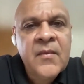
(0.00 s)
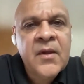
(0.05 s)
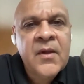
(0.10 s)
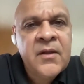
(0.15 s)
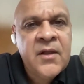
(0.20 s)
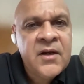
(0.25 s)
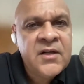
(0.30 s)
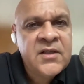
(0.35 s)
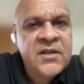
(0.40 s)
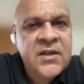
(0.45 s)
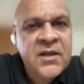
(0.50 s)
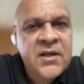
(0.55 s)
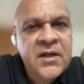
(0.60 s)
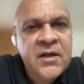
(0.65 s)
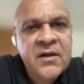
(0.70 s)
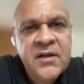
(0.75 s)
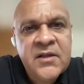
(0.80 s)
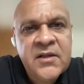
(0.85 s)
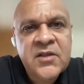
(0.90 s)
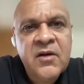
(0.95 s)
the
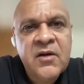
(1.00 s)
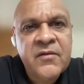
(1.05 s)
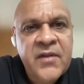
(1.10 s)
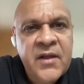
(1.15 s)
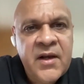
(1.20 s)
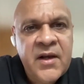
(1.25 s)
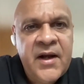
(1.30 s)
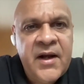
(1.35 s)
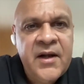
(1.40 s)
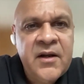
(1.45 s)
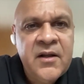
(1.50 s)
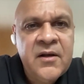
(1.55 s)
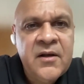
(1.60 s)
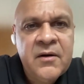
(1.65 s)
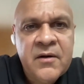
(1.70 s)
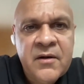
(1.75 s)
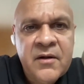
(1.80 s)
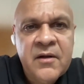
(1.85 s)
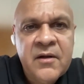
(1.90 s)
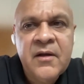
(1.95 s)
risk of the lender
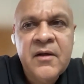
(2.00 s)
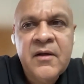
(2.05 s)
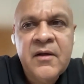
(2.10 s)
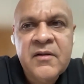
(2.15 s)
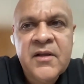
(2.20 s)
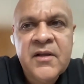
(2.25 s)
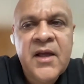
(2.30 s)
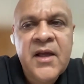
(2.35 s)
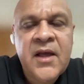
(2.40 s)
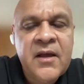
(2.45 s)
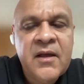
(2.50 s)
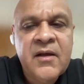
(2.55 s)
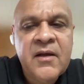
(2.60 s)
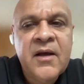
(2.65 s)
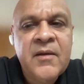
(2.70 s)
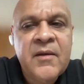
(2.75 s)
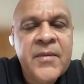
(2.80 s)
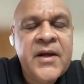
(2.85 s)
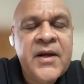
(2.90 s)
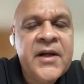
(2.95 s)

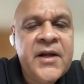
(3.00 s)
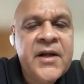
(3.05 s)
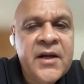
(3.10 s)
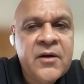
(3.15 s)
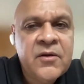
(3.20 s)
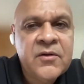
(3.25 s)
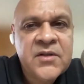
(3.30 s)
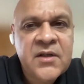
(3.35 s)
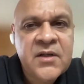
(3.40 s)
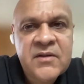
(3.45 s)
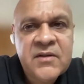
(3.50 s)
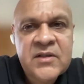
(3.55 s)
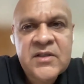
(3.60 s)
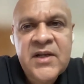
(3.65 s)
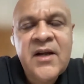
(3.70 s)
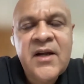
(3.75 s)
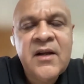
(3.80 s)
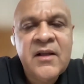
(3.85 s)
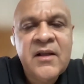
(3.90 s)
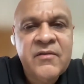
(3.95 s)
ability to service
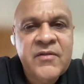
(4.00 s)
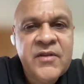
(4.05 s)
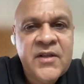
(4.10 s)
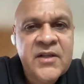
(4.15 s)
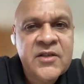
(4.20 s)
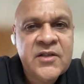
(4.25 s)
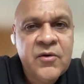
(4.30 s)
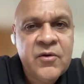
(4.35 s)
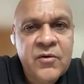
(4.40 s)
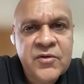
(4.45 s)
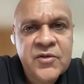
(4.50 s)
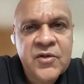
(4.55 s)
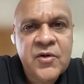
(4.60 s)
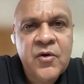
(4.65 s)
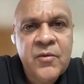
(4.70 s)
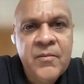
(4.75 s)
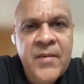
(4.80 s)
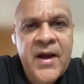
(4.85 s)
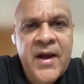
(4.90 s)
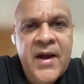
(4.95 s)
debt if these loans
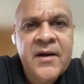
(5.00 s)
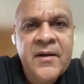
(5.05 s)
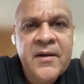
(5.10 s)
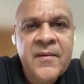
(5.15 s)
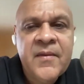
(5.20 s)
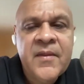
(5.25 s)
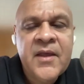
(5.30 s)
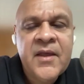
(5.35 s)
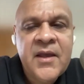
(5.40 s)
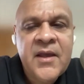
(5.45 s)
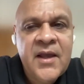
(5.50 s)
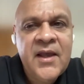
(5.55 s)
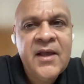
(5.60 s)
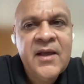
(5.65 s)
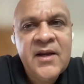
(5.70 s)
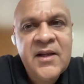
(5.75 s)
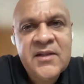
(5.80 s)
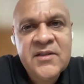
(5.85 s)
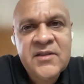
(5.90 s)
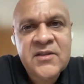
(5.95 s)
go bad
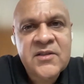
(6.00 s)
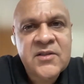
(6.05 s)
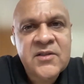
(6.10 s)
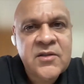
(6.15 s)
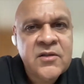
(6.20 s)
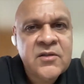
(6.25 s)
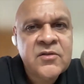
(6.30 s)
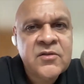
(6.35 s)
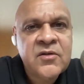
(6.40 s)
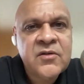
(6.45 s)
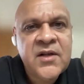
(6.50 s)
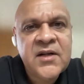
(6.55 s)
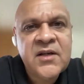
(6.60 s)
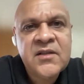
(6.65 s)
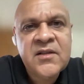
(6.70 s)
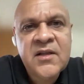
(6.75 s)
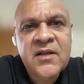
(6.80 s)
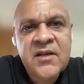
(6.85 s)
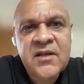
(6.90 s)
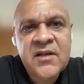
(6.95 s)
increases. So that
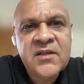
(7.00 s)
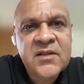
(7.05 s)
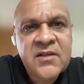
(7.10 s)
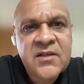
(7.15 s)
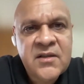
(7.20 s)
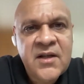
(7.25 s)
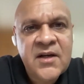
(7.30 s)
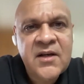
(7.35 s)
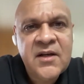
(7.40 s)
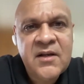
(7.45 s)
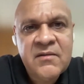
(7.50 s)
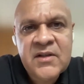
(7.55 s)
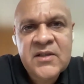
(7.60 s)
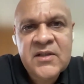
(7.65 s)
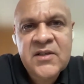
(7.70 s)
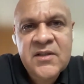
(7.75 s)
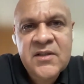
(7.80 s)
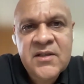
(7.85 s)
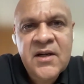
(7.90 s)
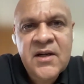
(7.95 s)
is a risk that
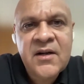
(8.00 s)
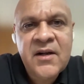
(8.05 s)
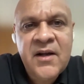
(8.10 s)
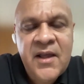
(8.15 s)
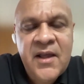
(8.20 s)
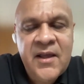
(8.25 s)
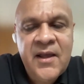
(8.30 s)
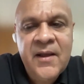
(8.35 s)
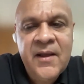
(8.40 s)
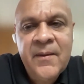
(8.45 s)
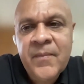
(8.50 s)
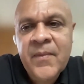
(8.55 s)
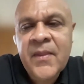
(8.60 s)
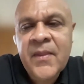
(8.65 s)
investors are taking.